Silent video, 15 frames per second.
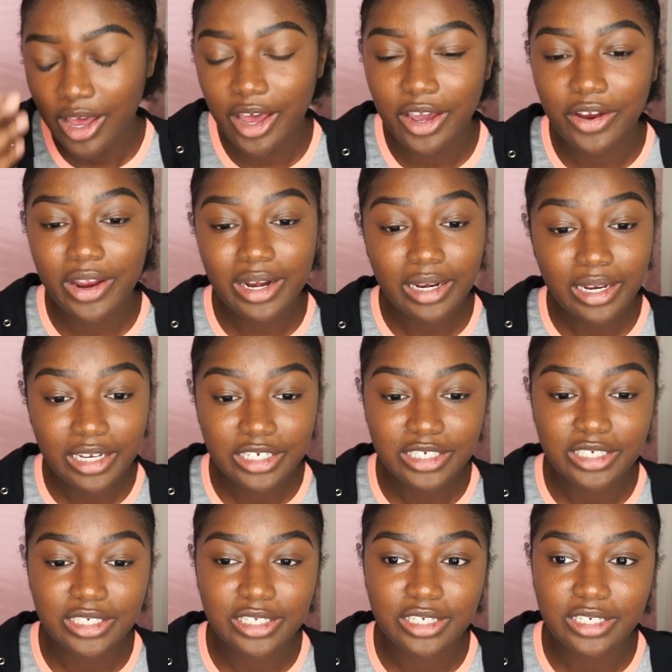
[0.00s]

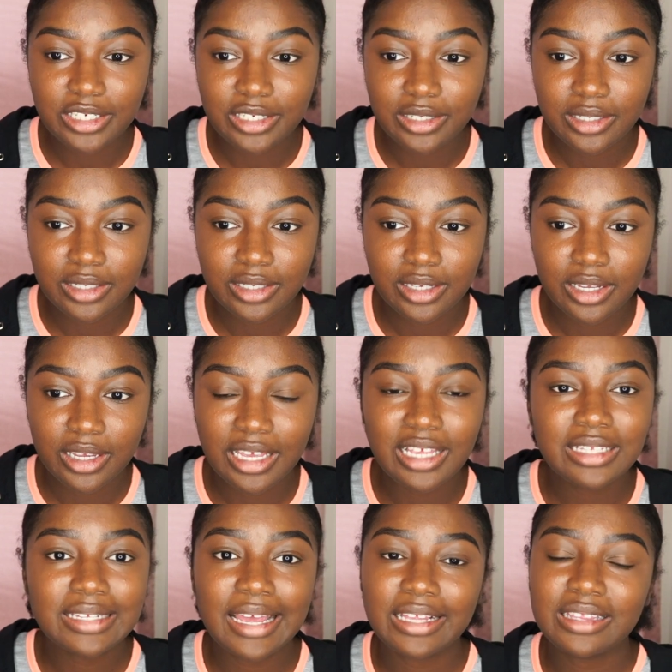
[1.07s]
Accreditation
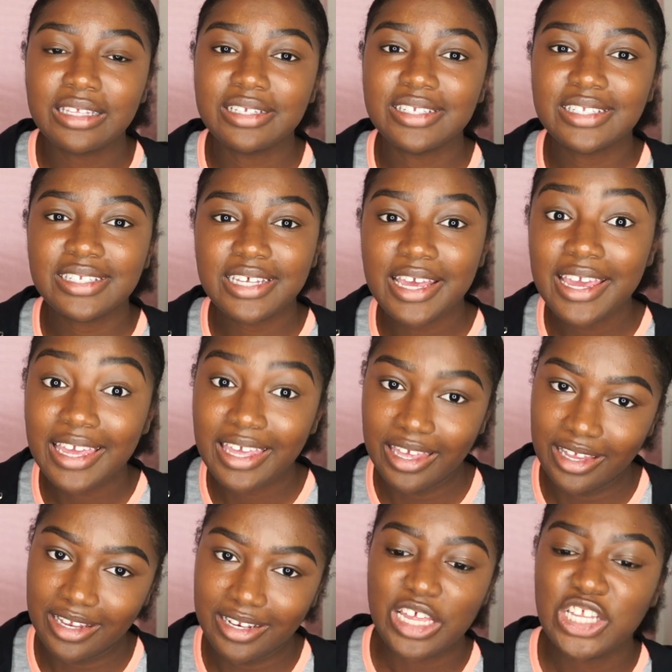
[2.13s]
is like this
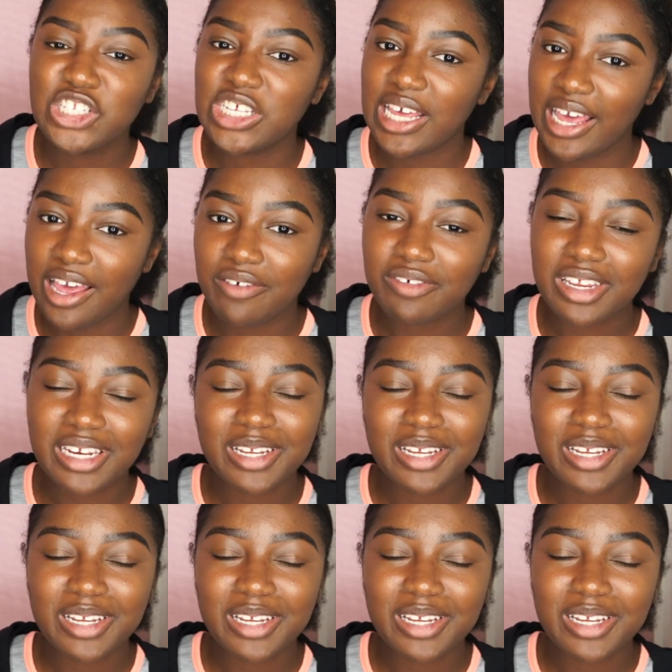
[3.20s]
ticket to heaven.